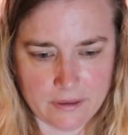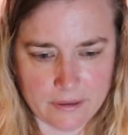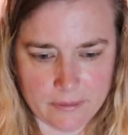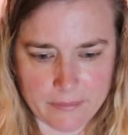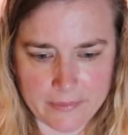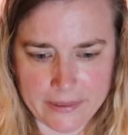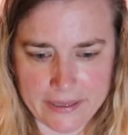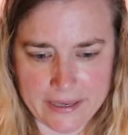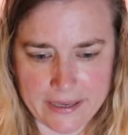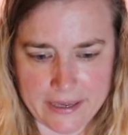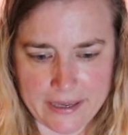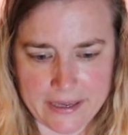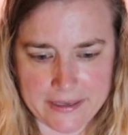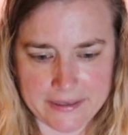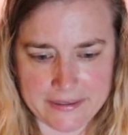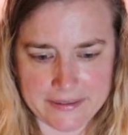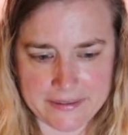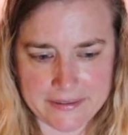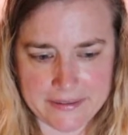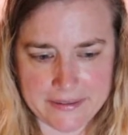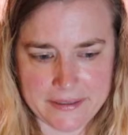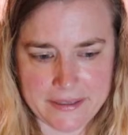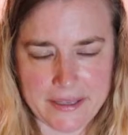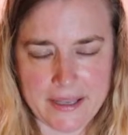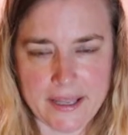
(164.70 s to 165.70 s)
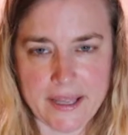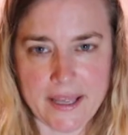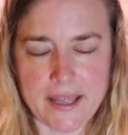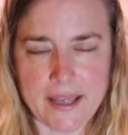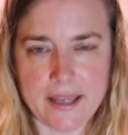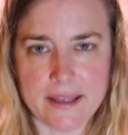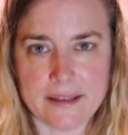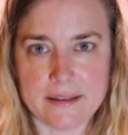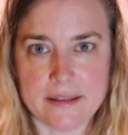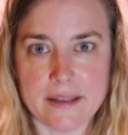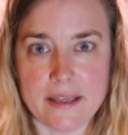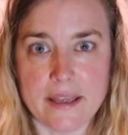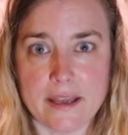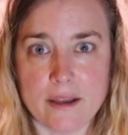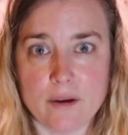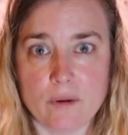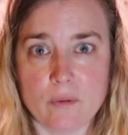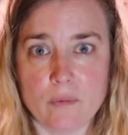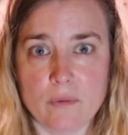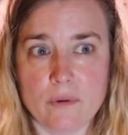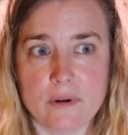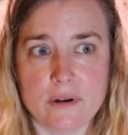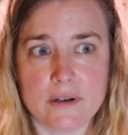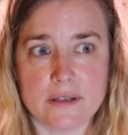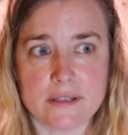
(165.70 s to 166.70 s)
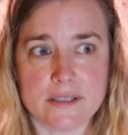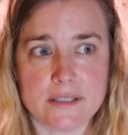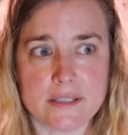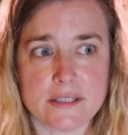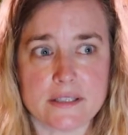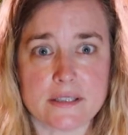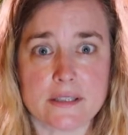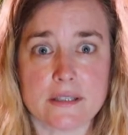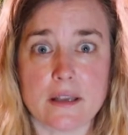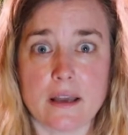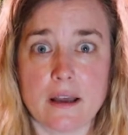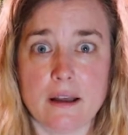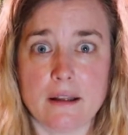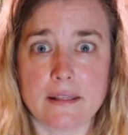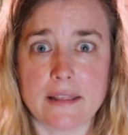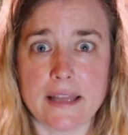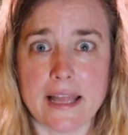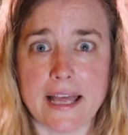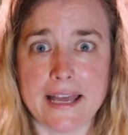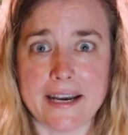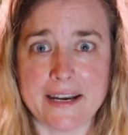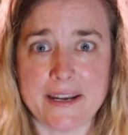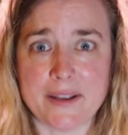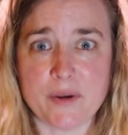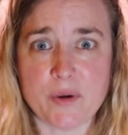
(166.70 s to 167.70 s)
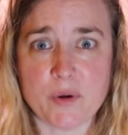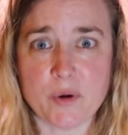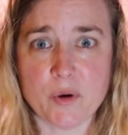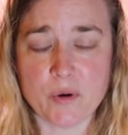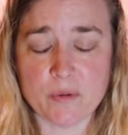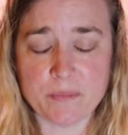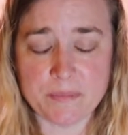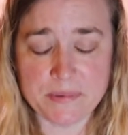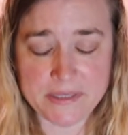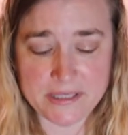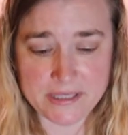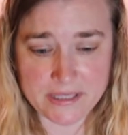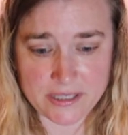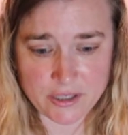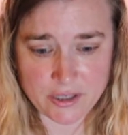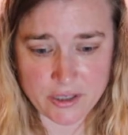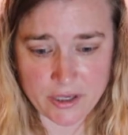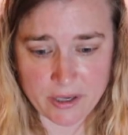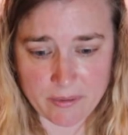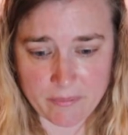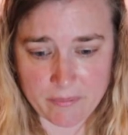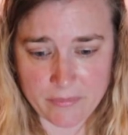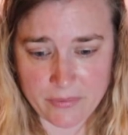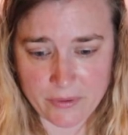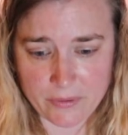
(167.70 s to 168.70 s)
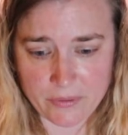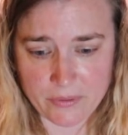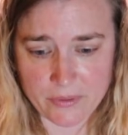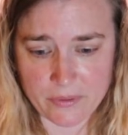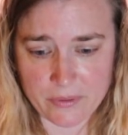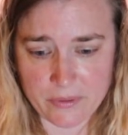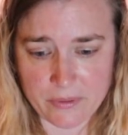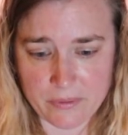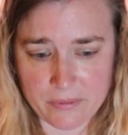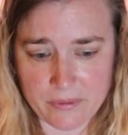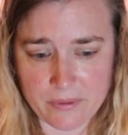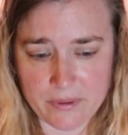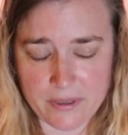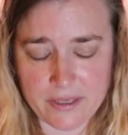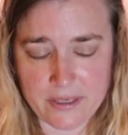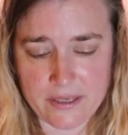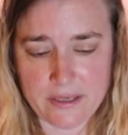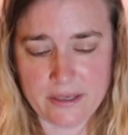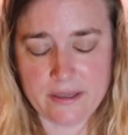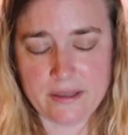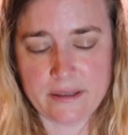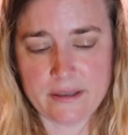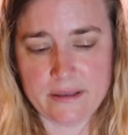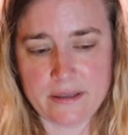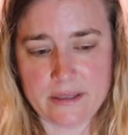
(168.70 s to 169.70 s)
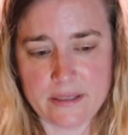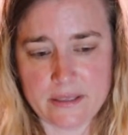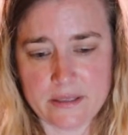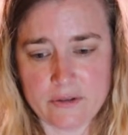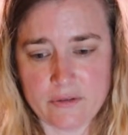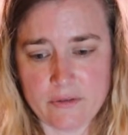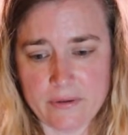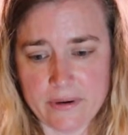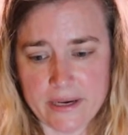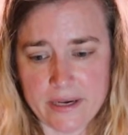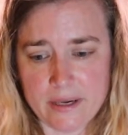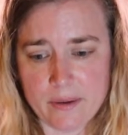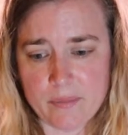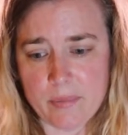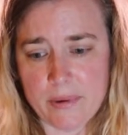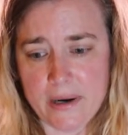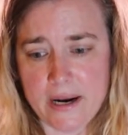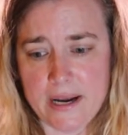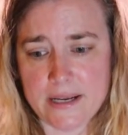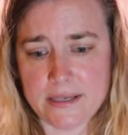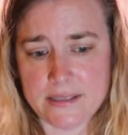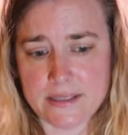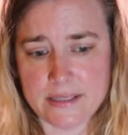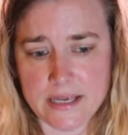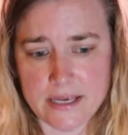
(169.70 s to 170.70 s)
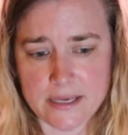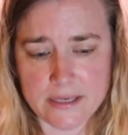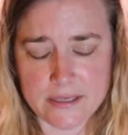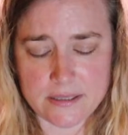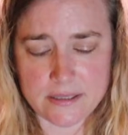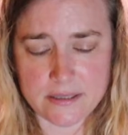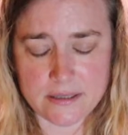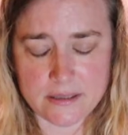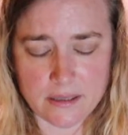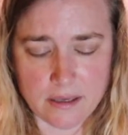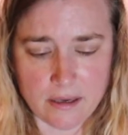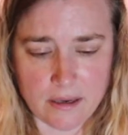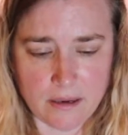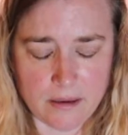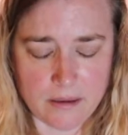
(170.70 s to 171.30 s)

my God, it was a lot of hoops to jump through this grant process,